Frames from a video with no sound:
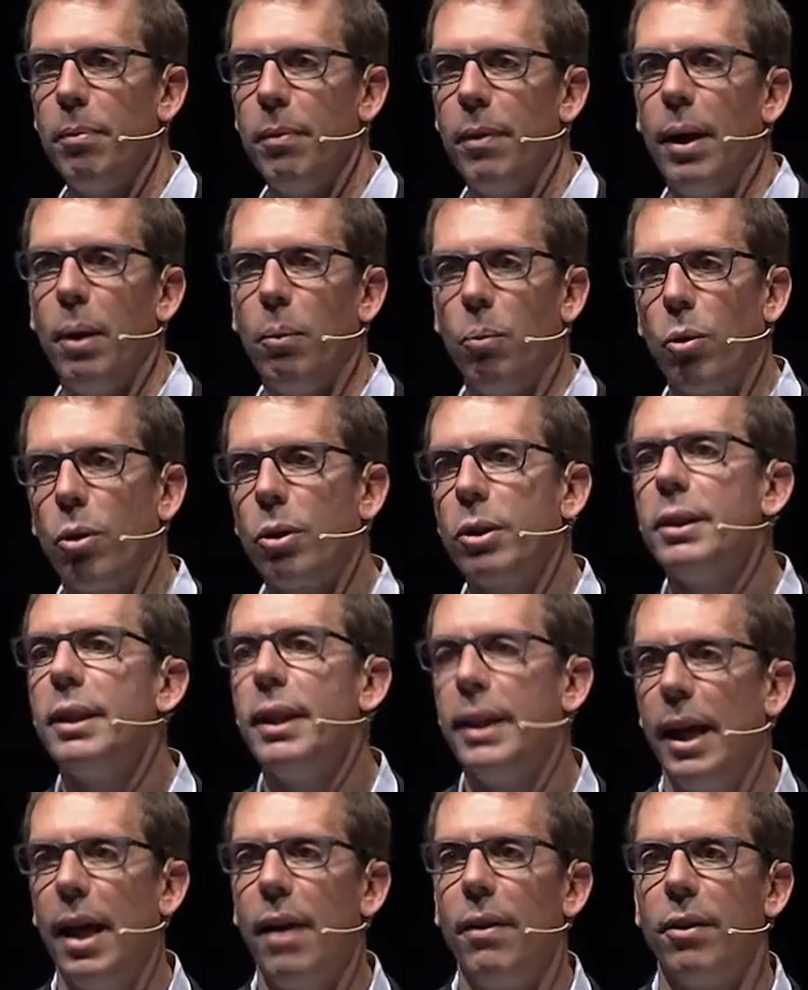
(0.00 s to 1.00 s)
that work
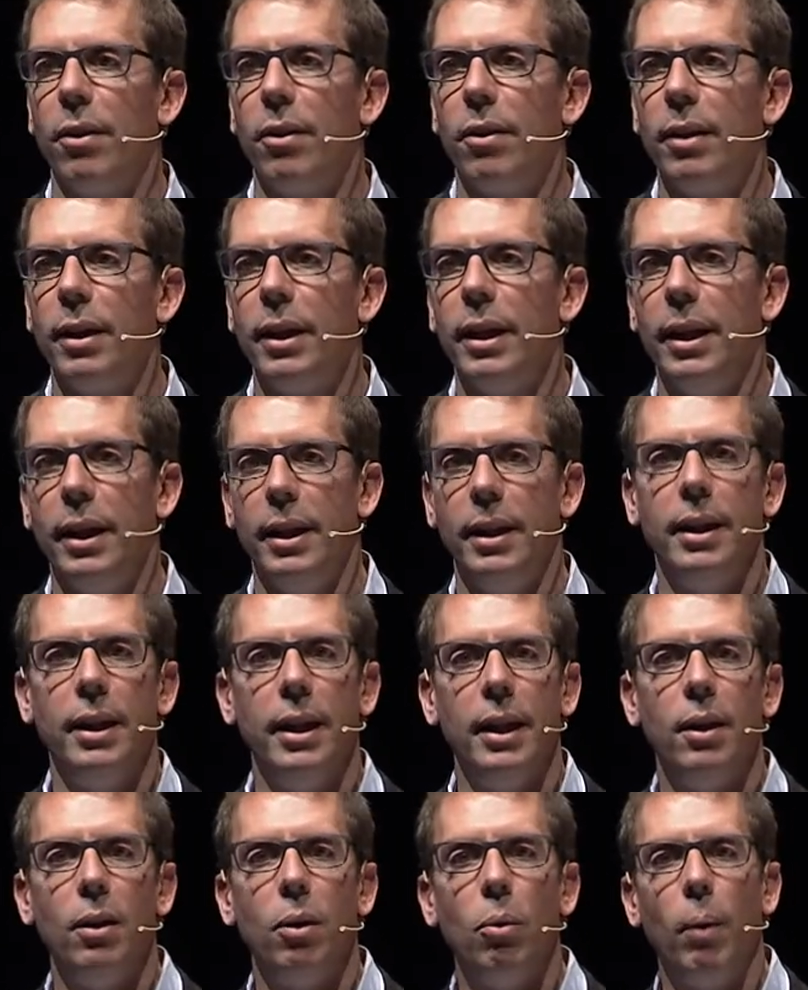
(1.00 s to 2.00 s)
together
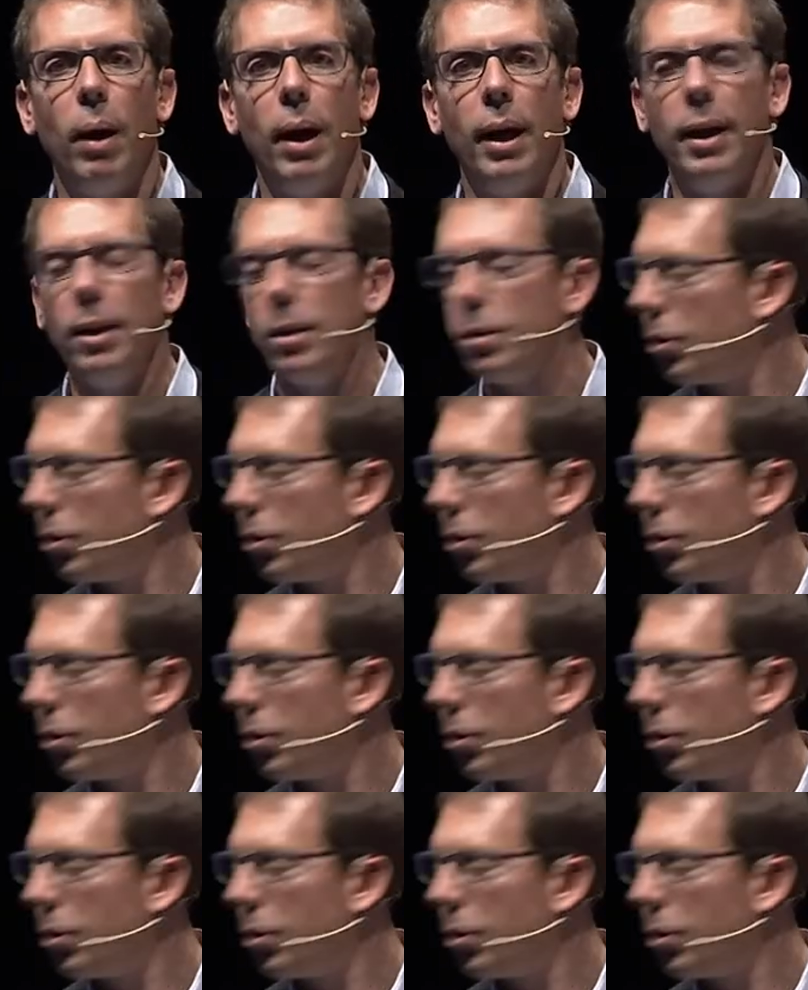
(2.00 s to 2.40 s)
in a way.